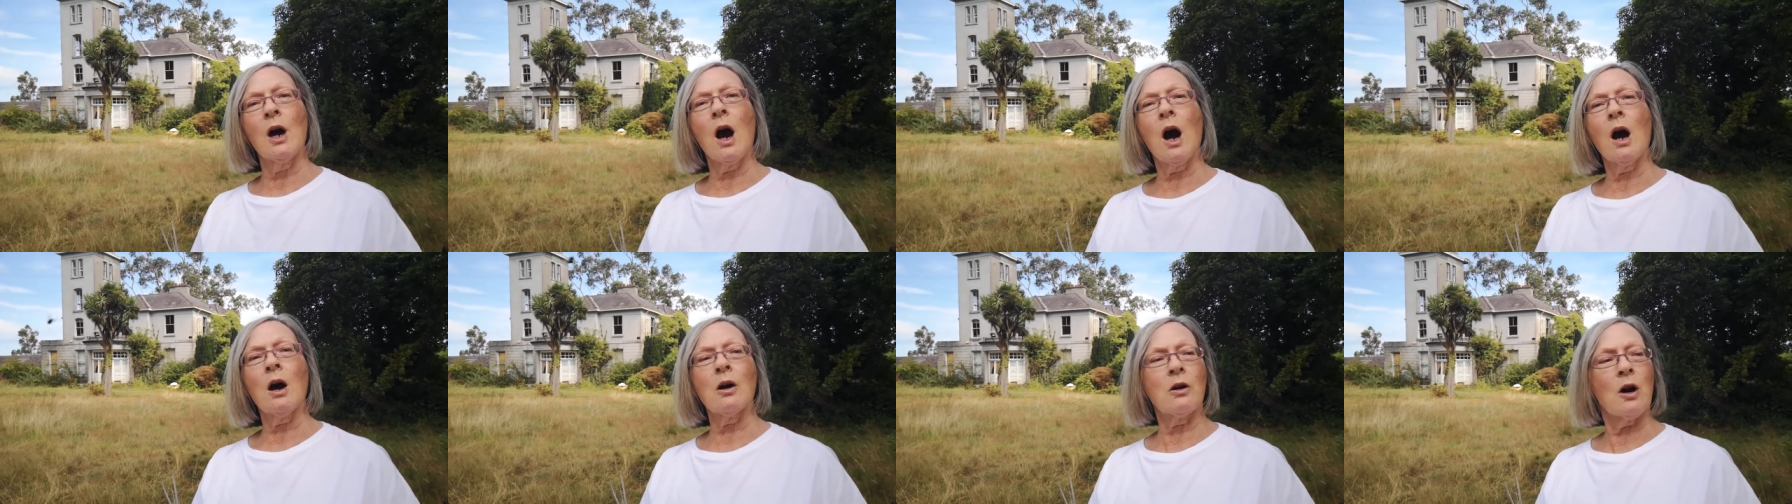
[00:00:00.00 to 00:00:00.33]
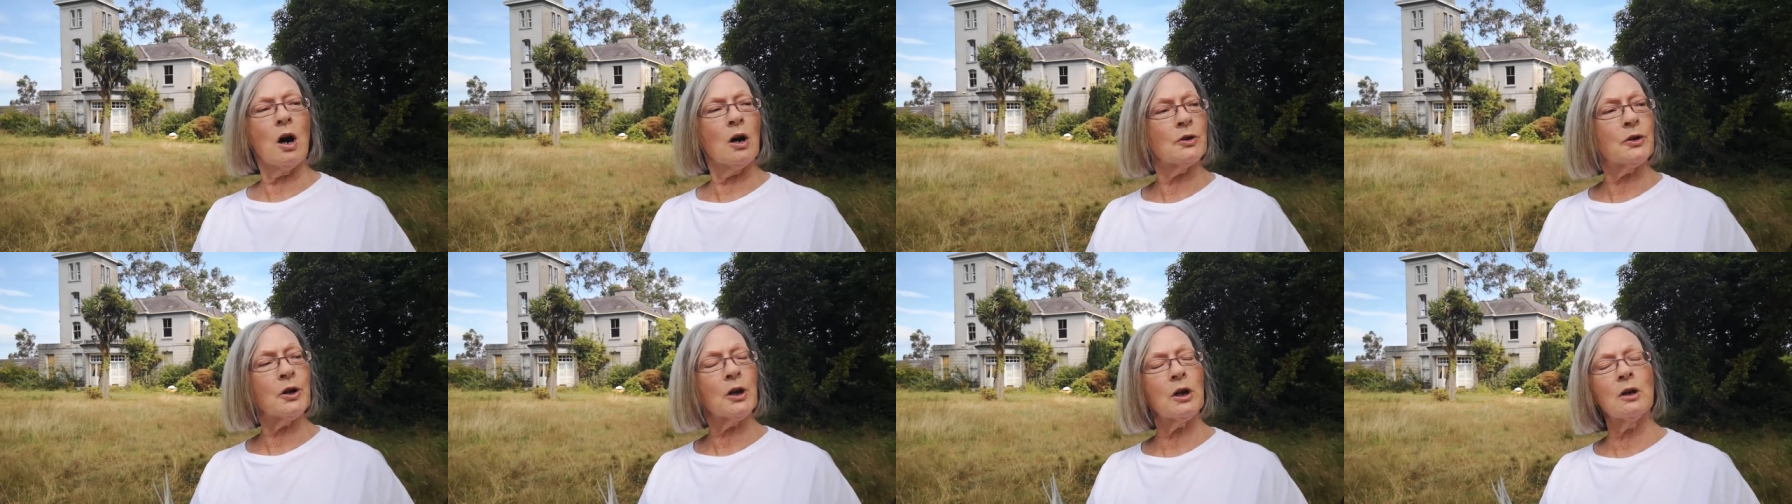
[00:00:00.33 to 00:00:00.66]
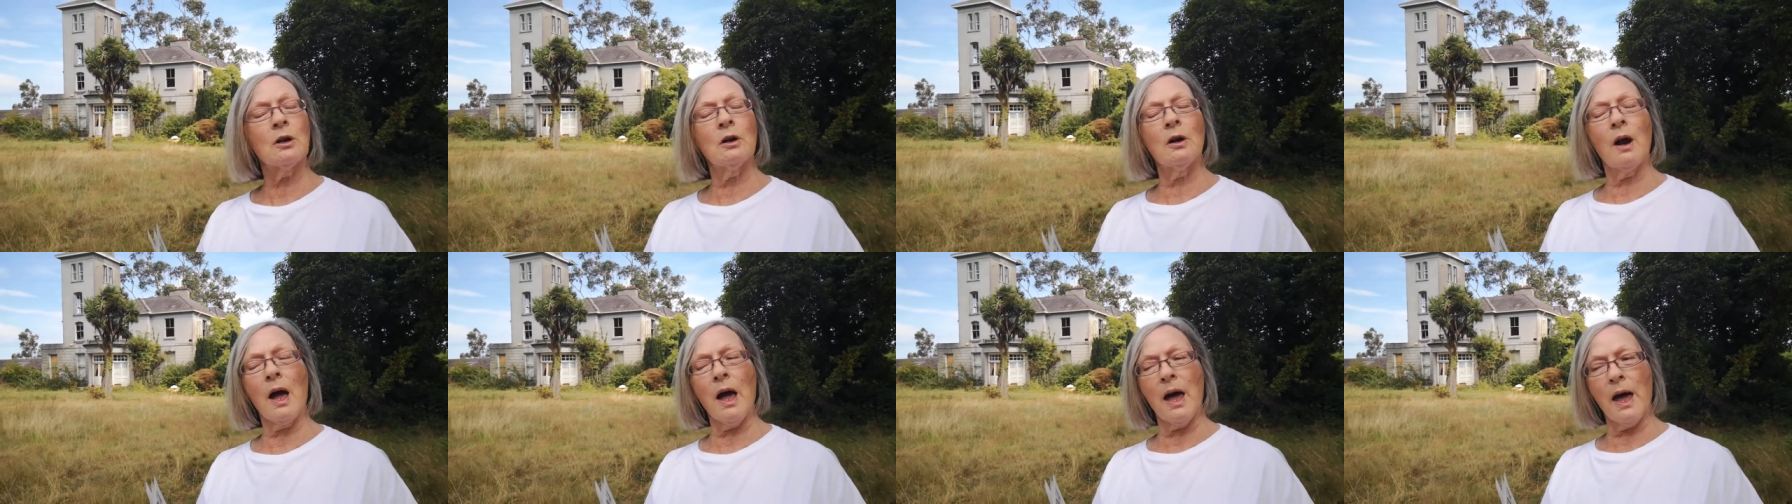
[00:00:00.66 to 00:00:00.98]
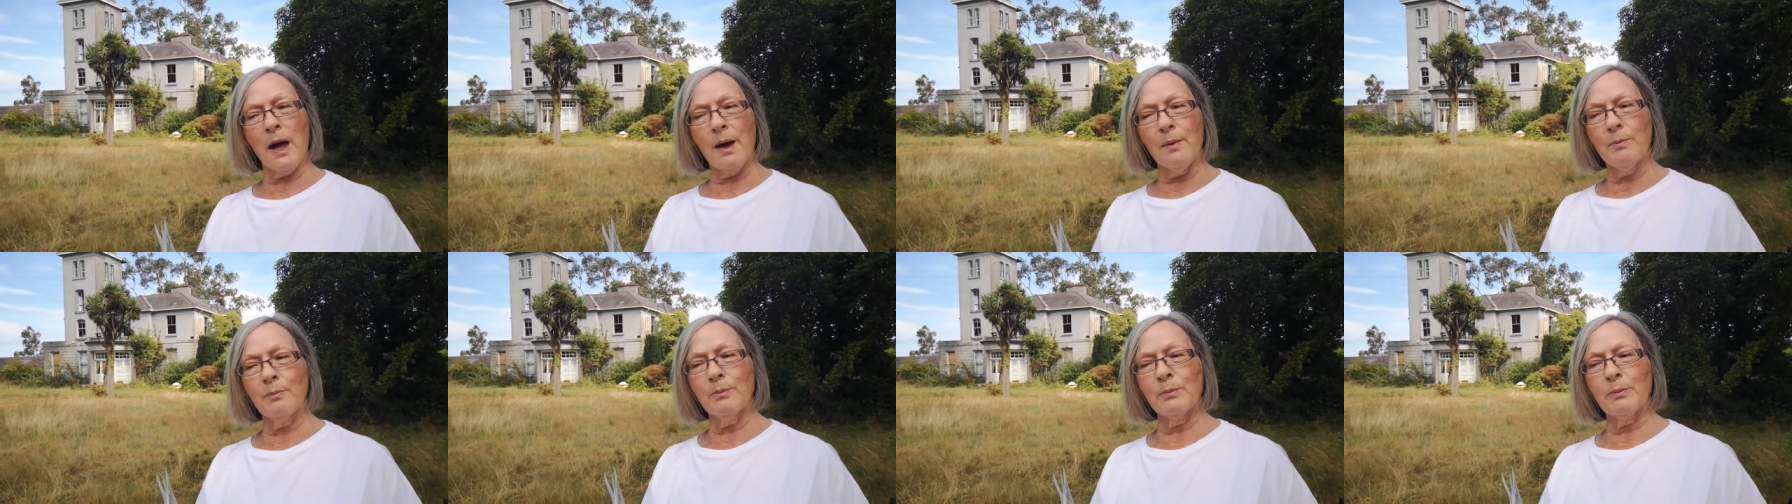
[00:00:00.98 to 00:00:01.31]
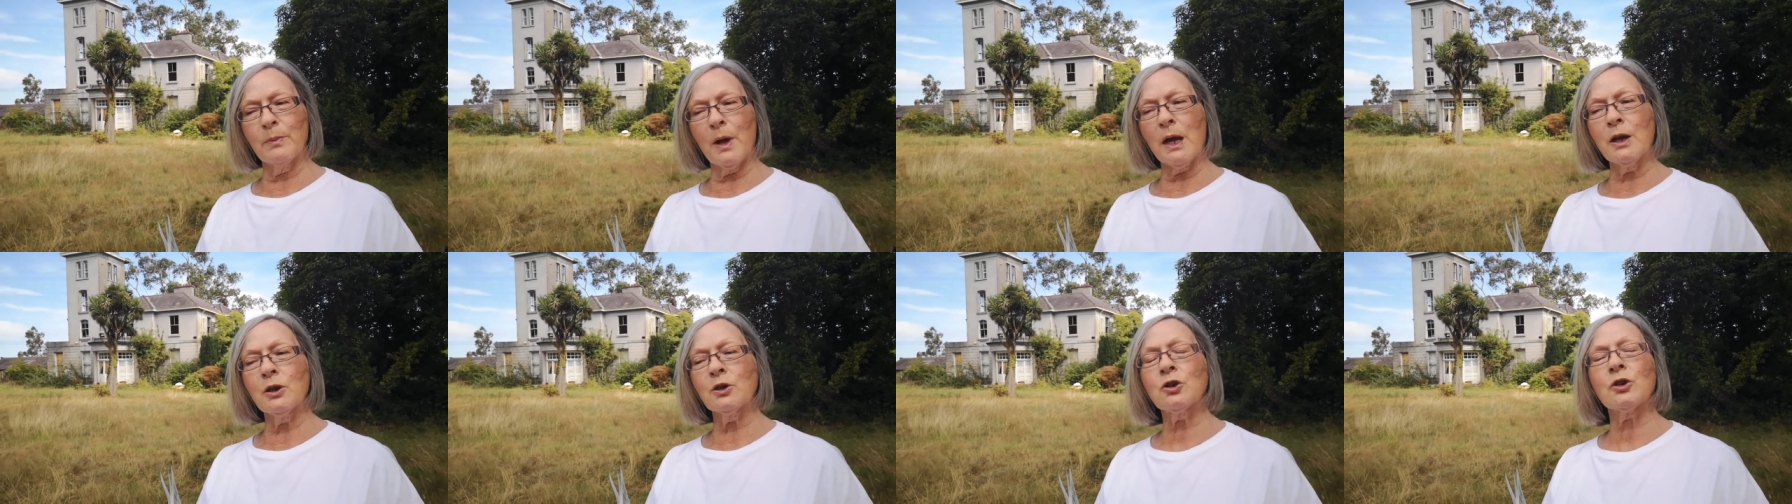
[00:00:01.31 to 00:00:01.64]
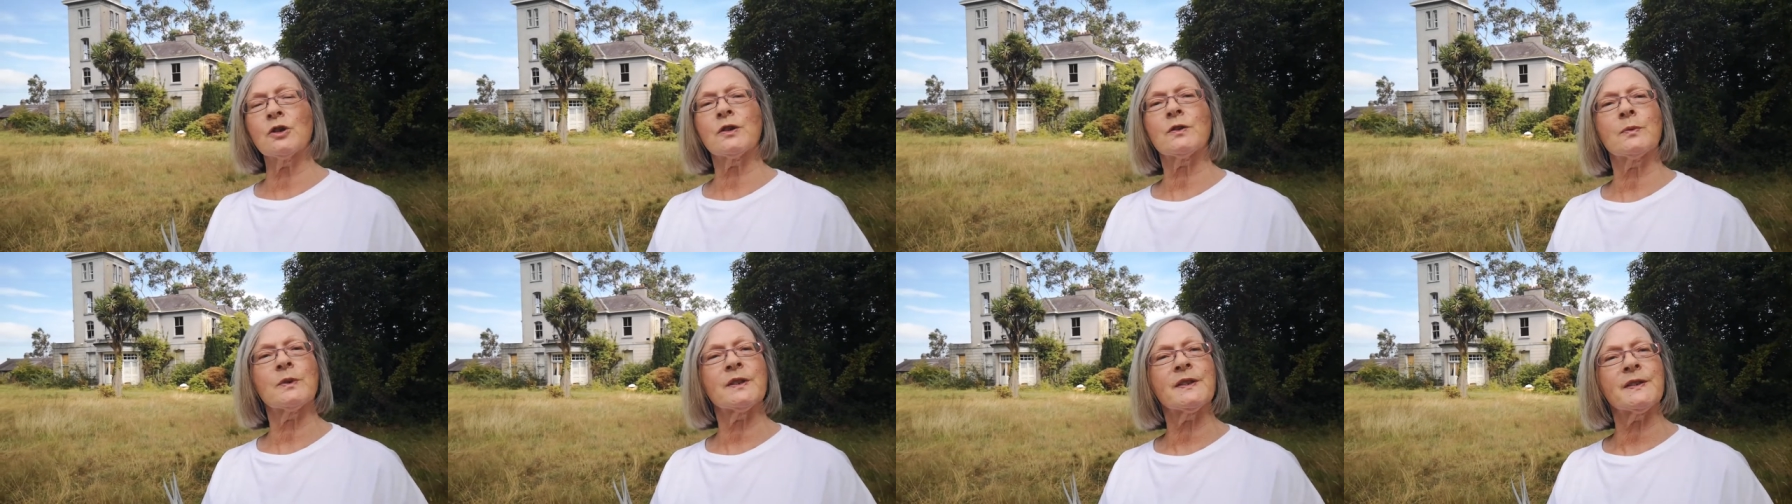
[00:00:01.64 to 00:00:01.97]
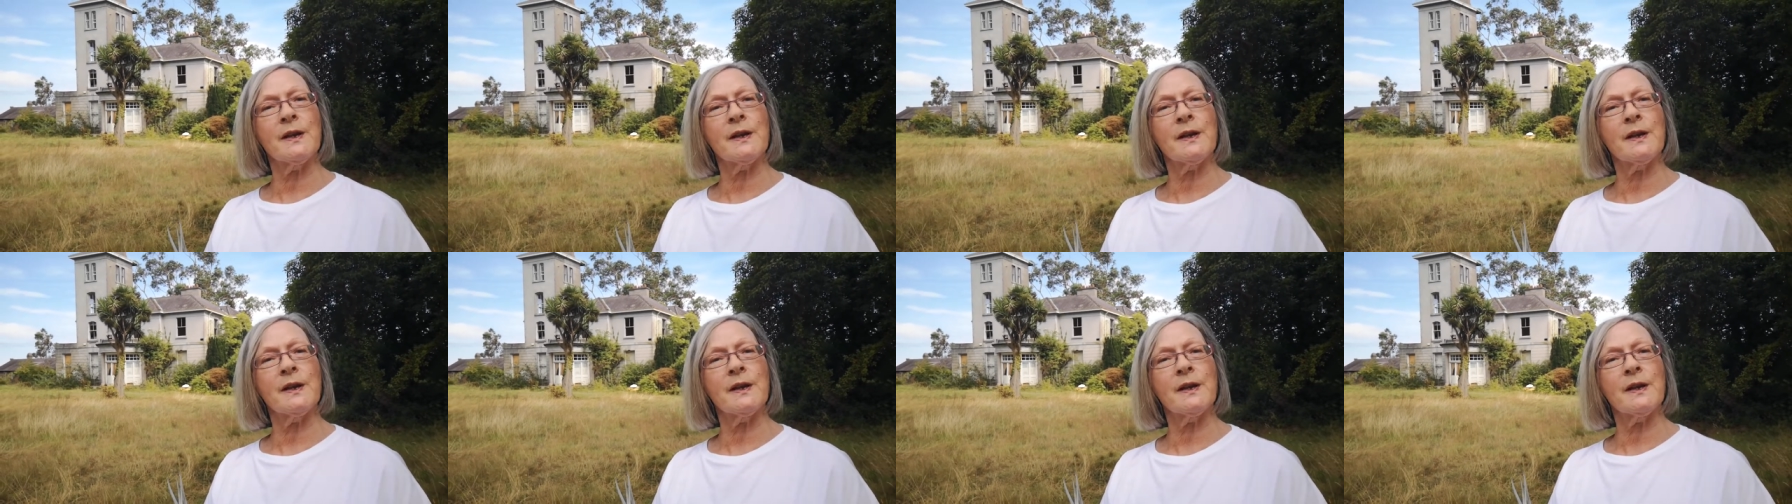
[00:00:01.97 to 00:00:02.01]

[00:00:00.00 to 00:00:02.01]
her other um, interest was